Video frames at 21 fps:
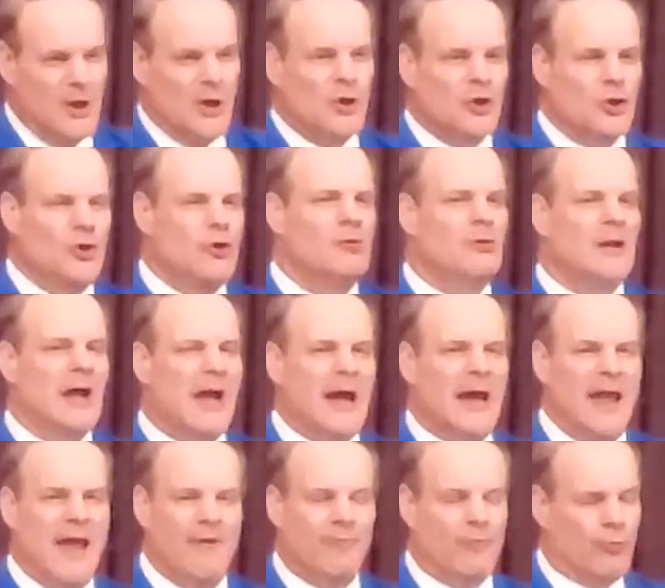You and
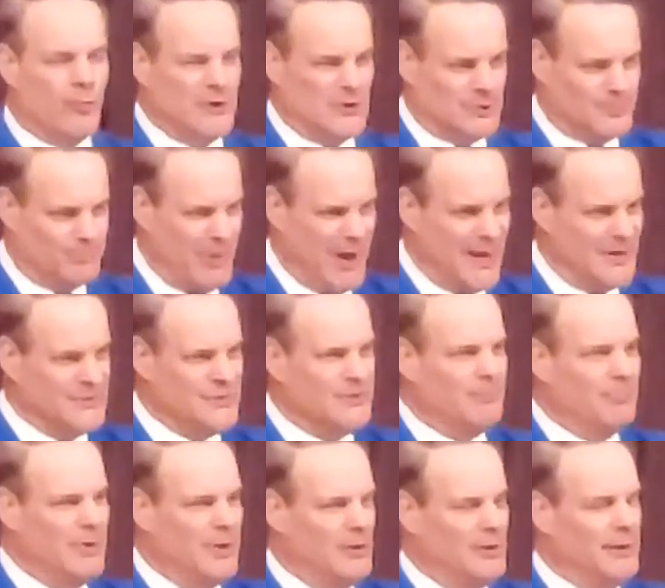I have a
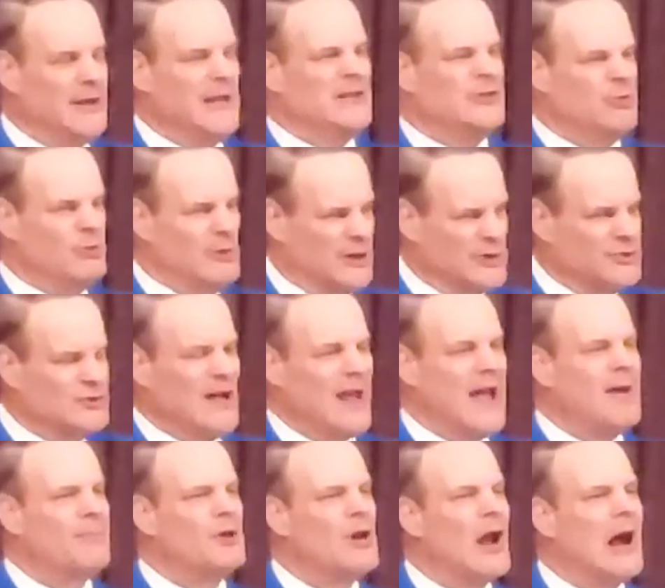responsibility to
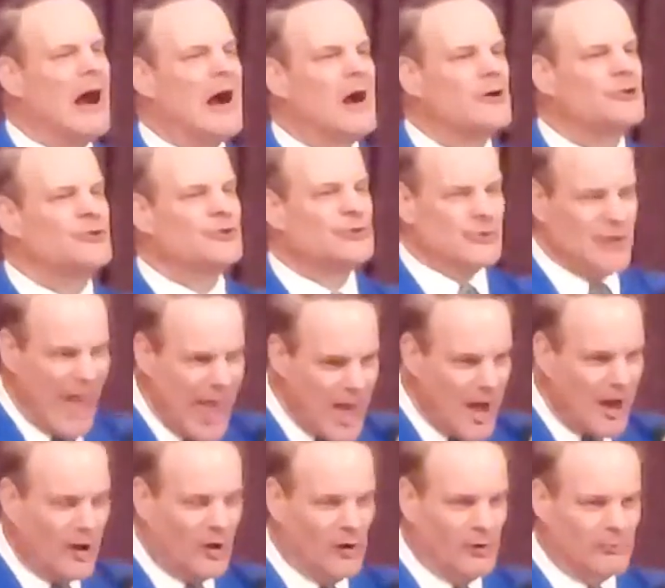examine
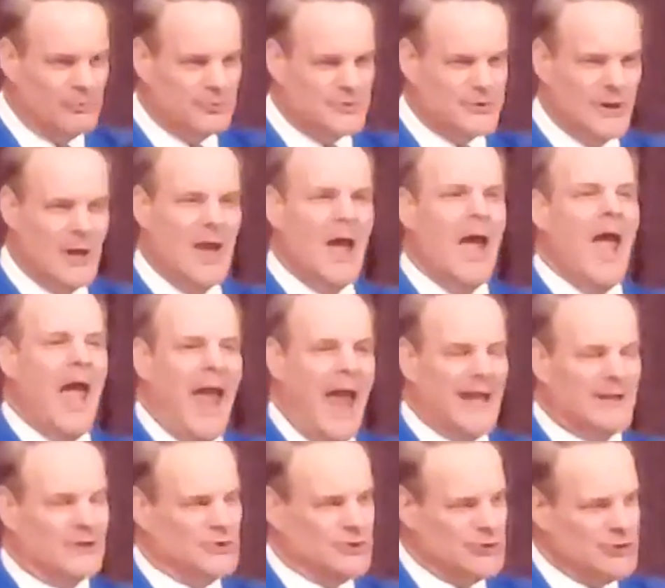ourselves
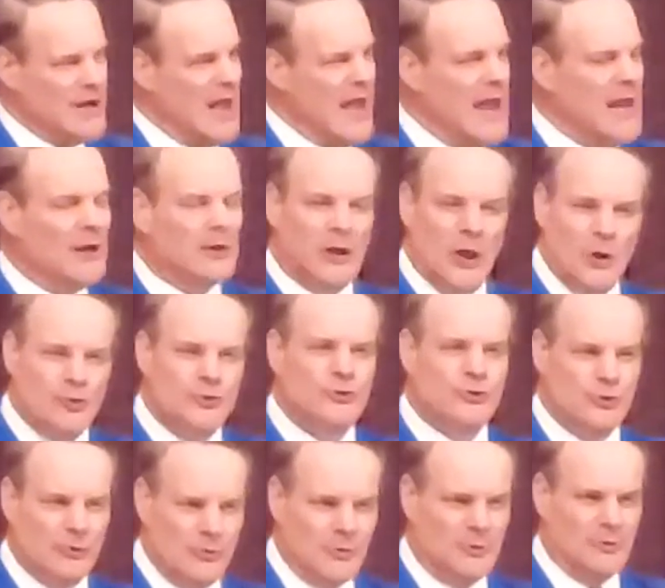and stay close
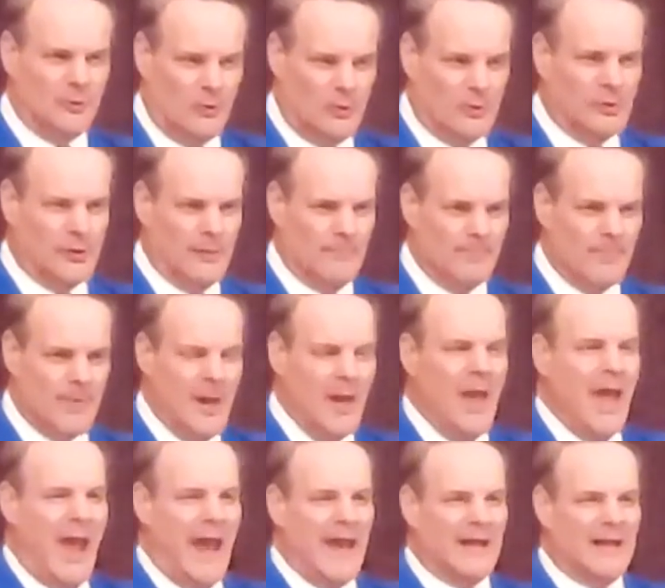to the Lord
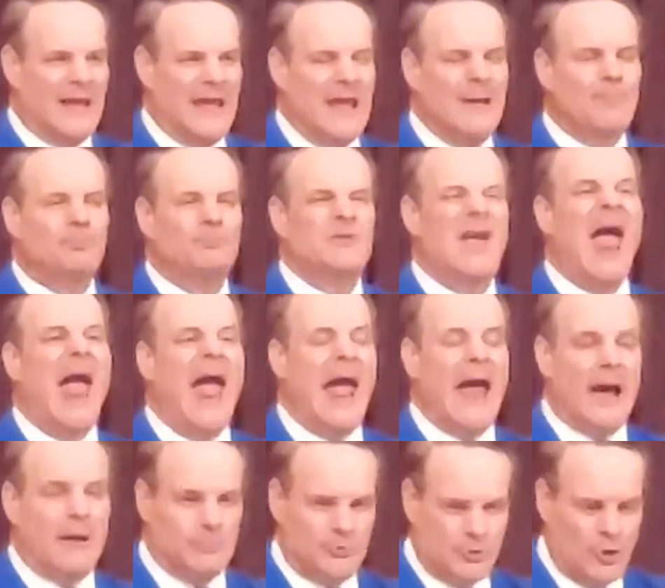and keep
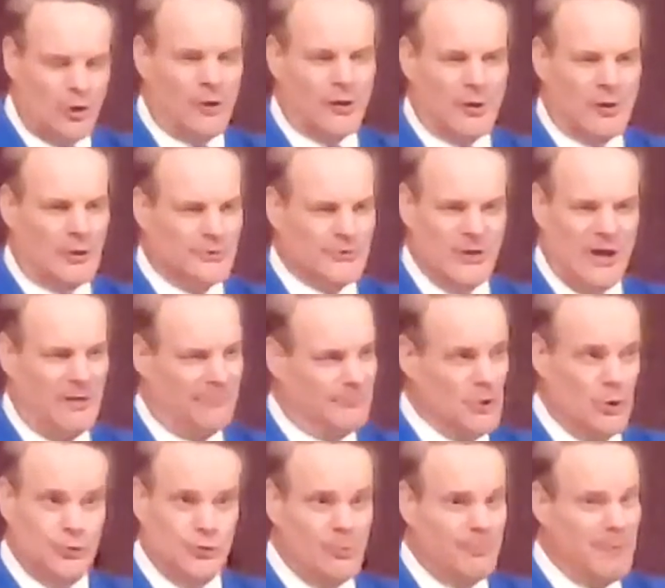tabs on ourselves.
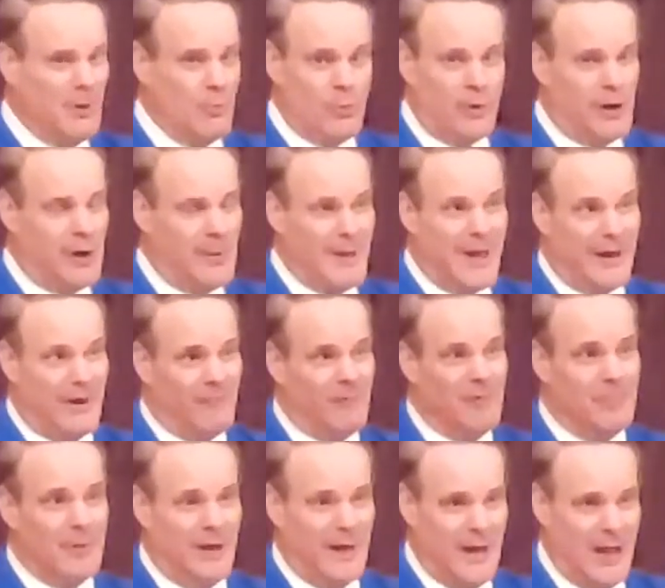Don't you be worried about
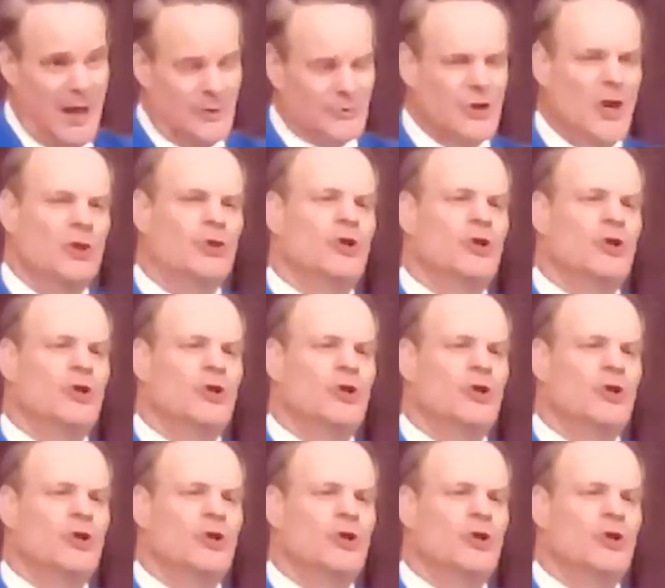everybody else.